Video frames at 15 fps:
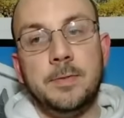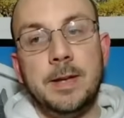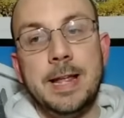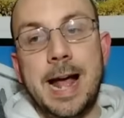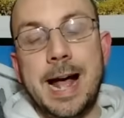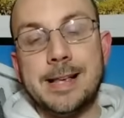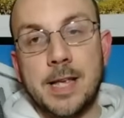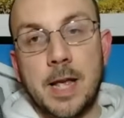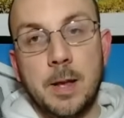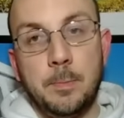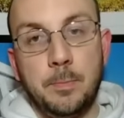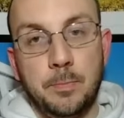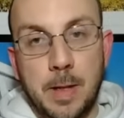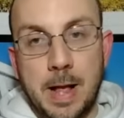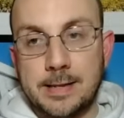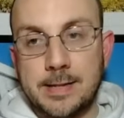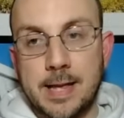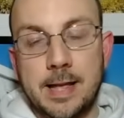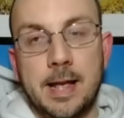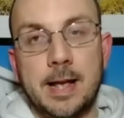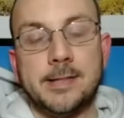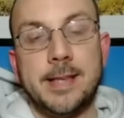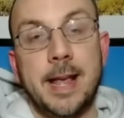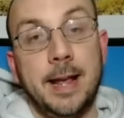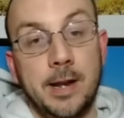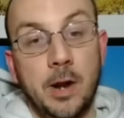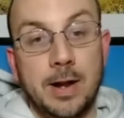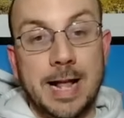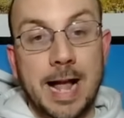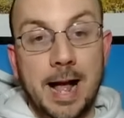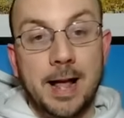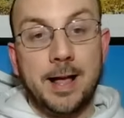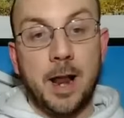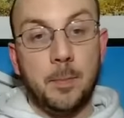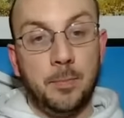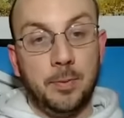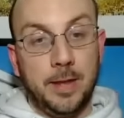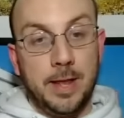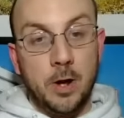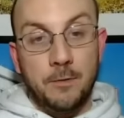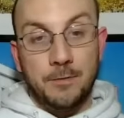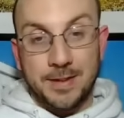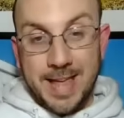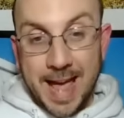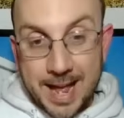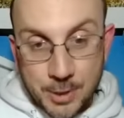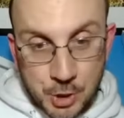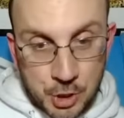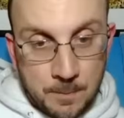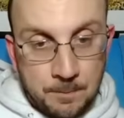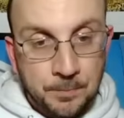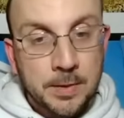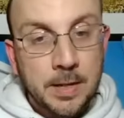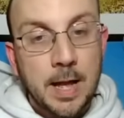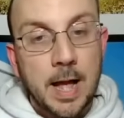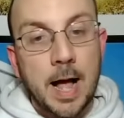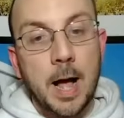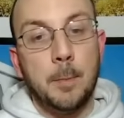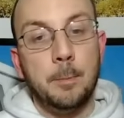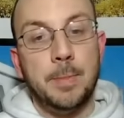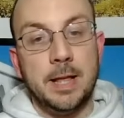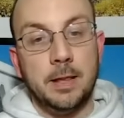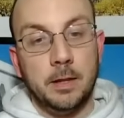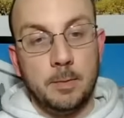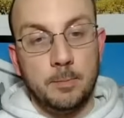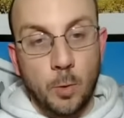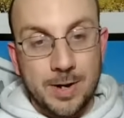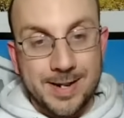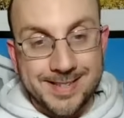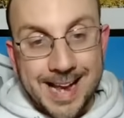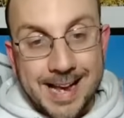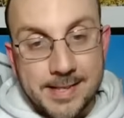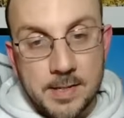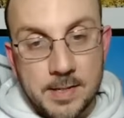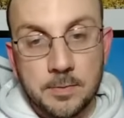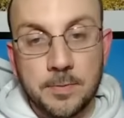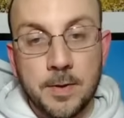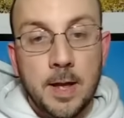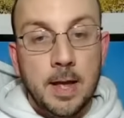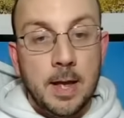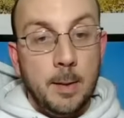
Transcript: Vit as a secondary guy, kind of playing off the catch, being a little bit more decisive,